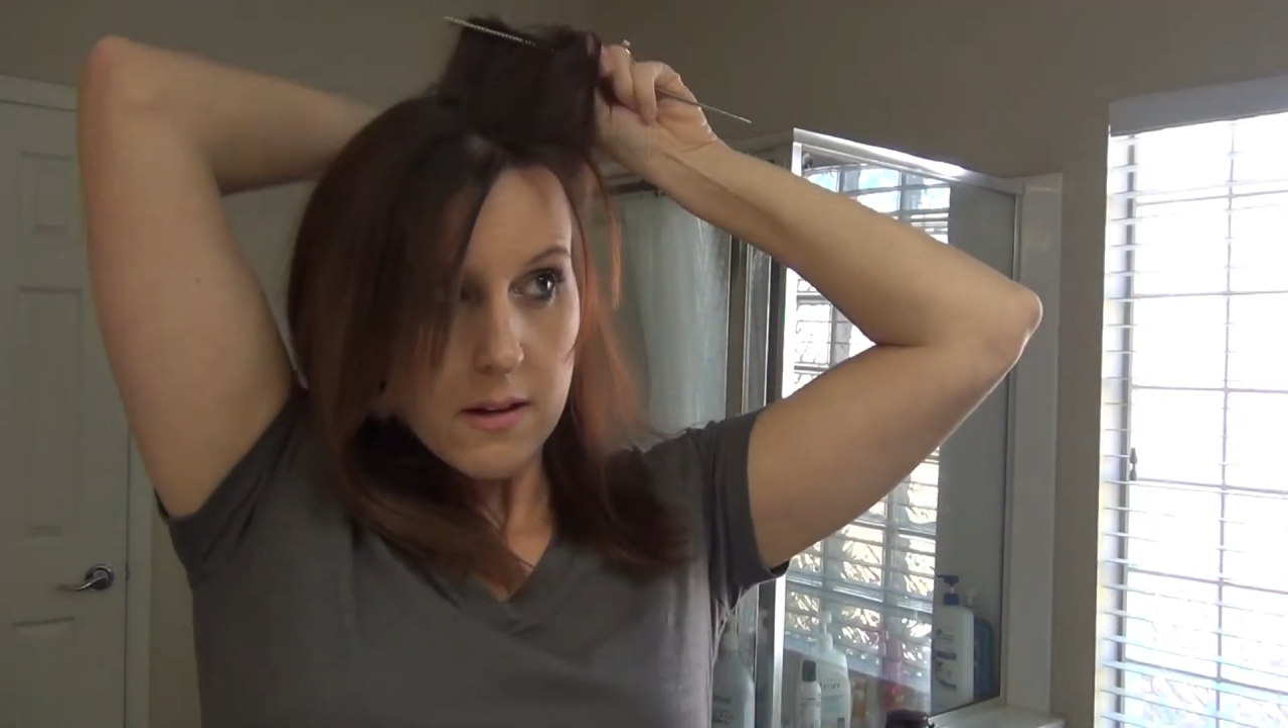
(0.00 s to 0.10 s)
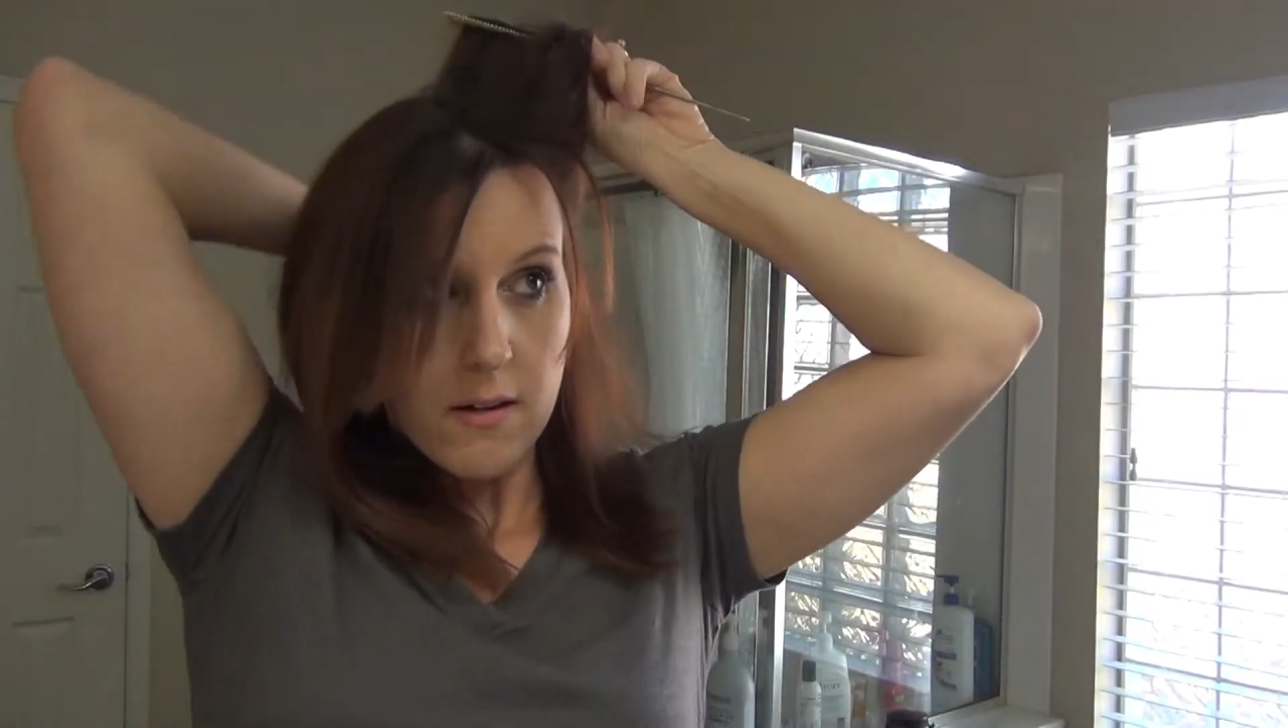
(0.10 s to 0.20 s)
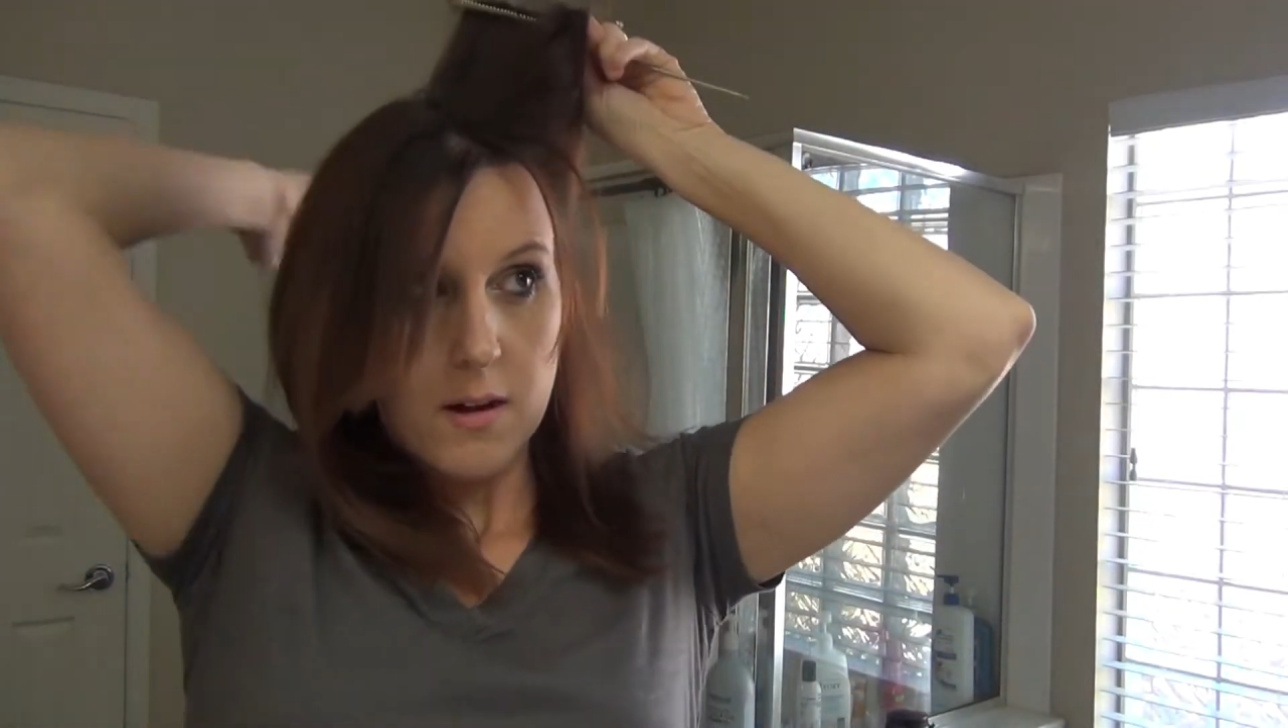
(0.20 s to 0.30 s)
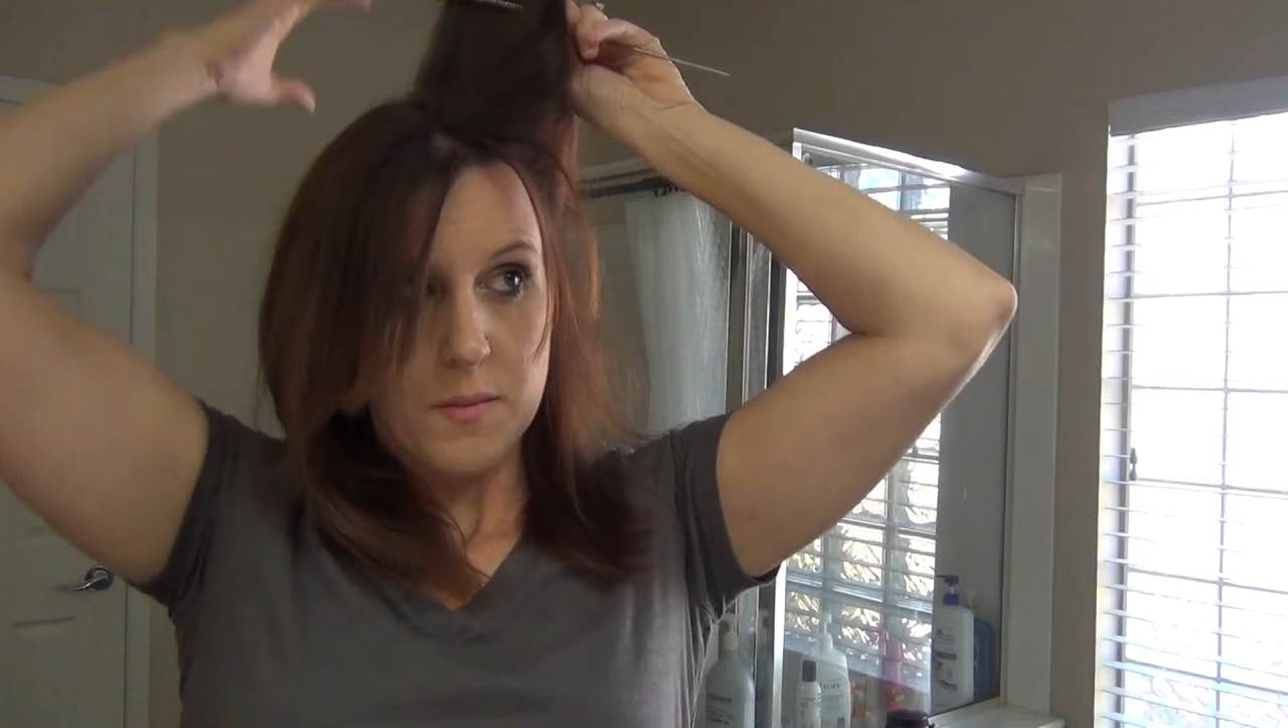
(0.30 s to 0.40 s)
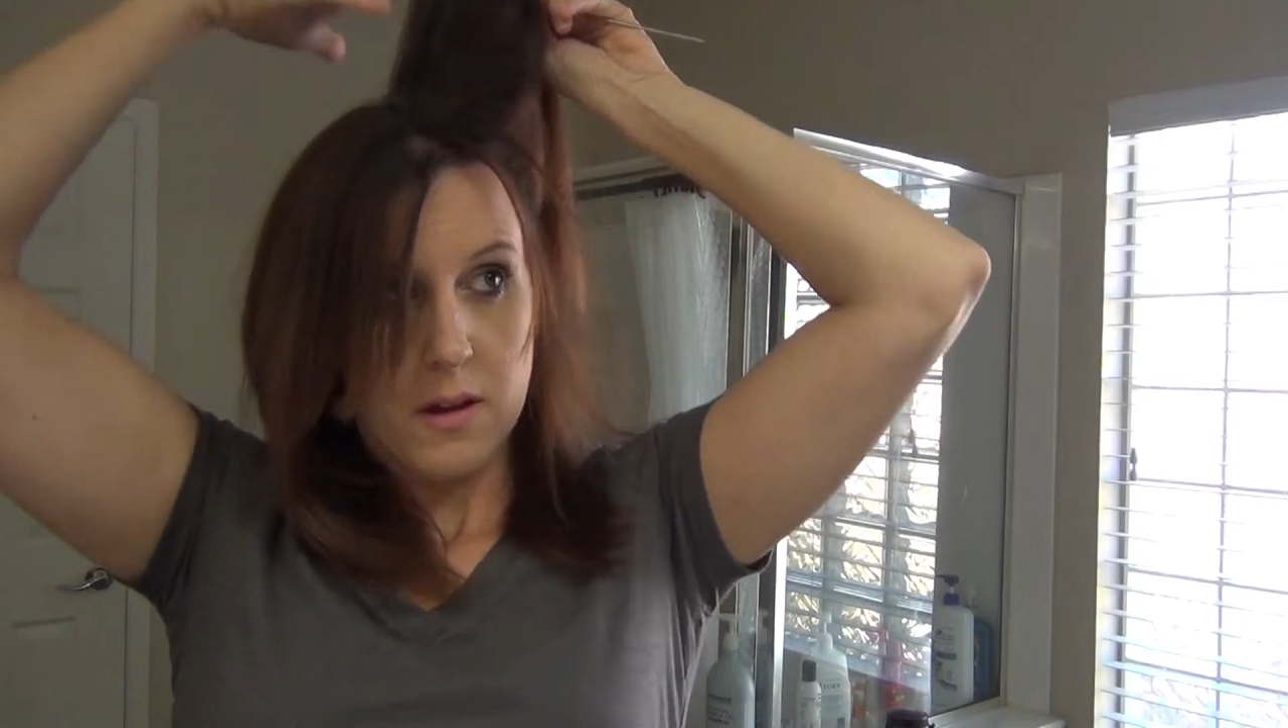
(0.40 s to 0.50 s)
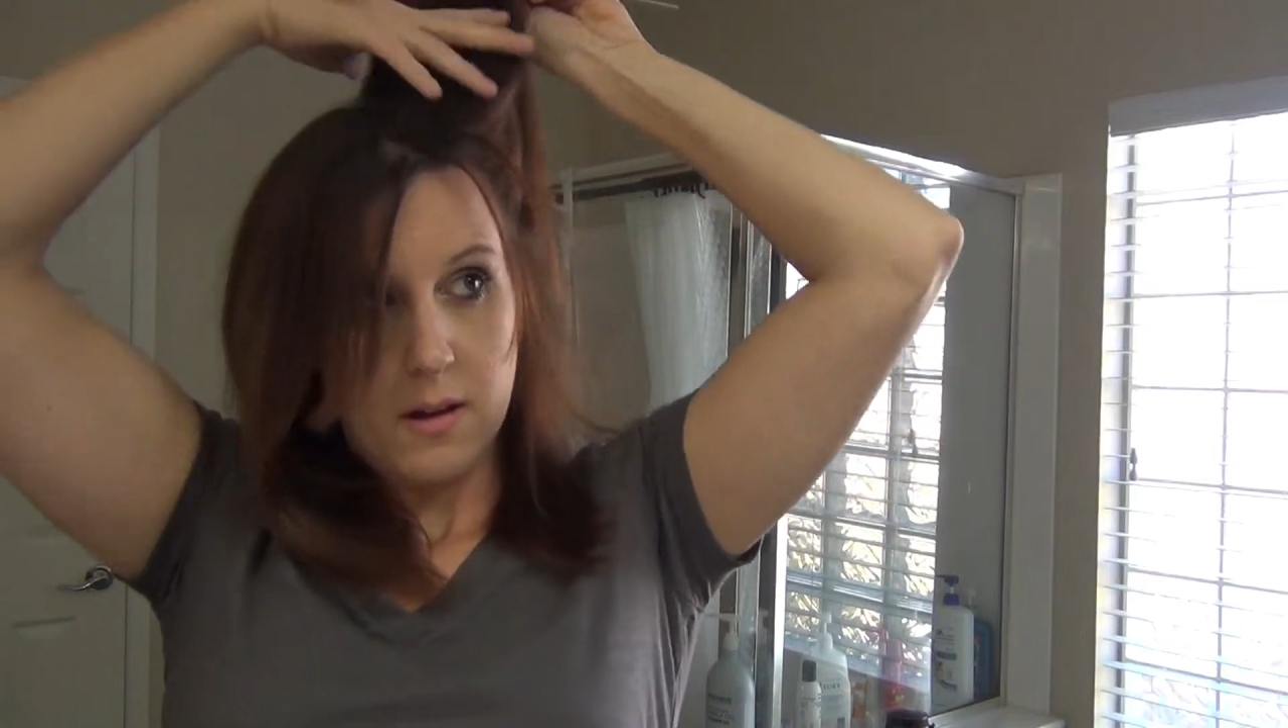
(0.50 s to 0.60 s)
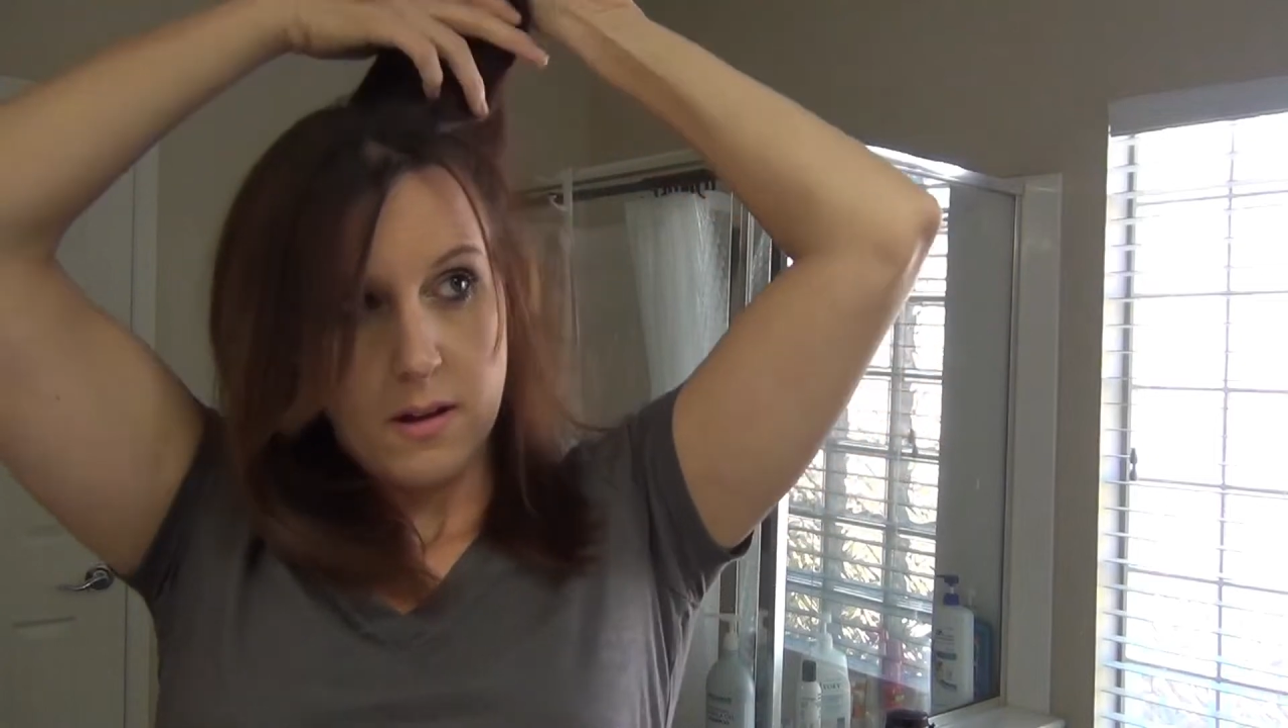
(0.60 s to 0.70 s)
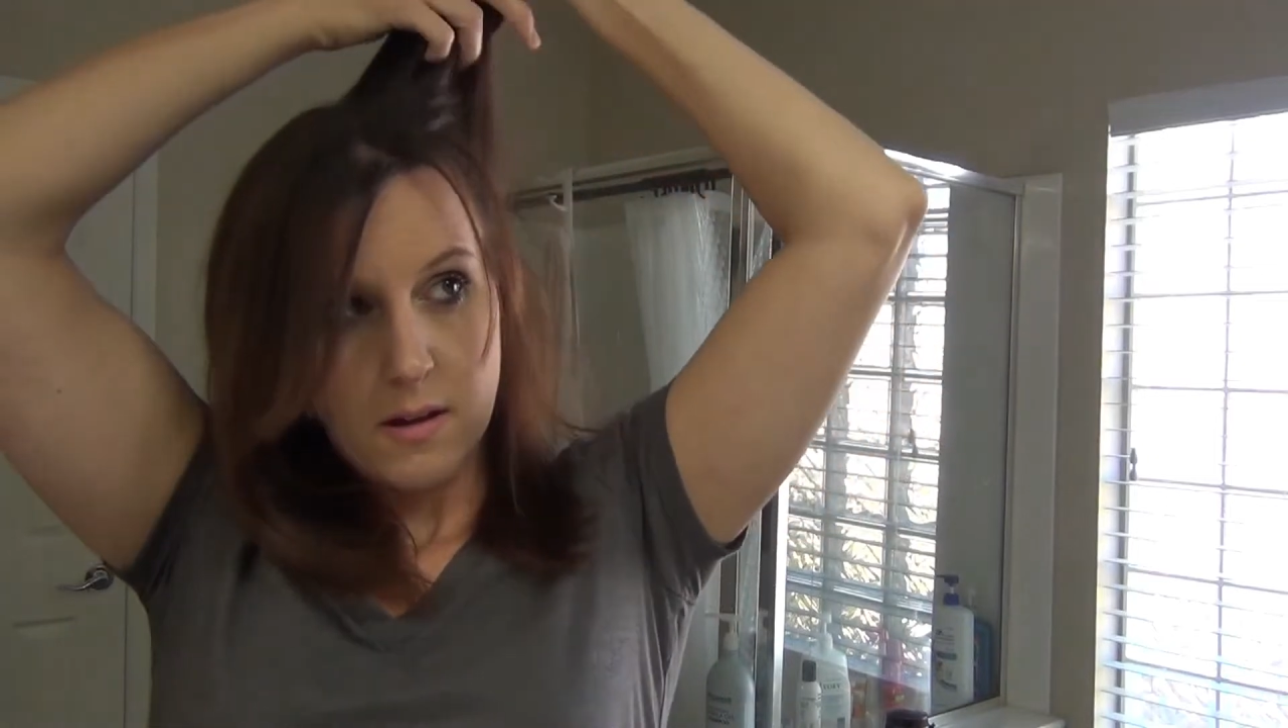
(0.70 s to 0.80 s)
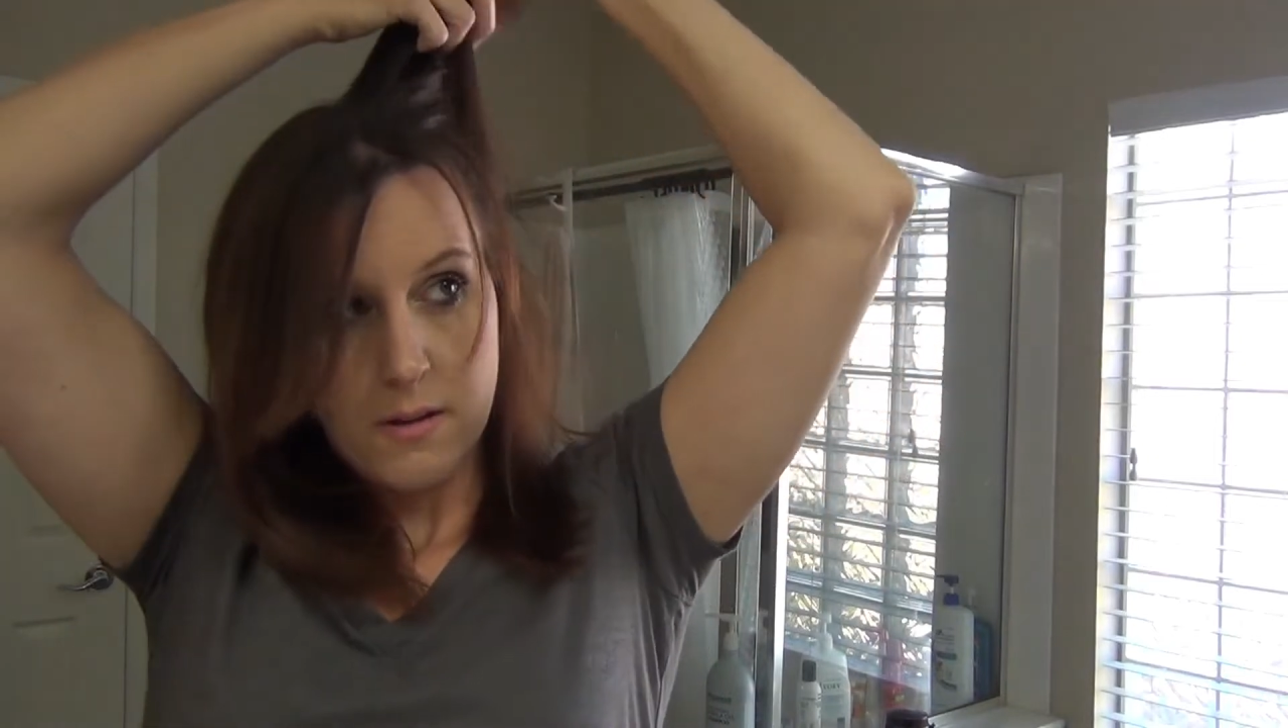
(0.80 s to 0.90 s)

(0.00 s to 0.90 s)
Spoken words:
grab the